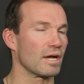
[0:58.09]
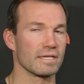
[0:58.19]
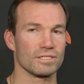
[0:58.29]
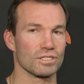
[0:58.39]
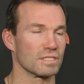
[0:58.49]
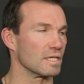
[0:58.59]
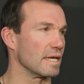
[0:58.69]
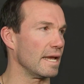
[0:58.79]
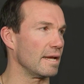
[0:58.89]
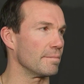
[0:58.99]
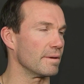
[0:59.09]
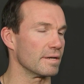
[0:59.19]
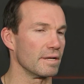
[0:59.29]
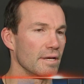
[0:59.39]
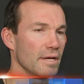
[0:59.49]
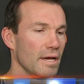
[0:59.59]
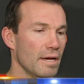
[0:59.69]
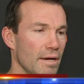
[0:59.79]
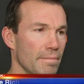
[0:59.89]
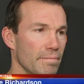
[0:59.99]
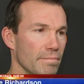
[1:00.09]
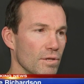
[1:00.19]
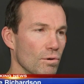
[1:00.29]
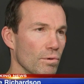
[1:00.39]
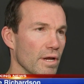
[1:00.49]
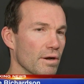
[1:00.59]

Hockey's just a game, but um, you know we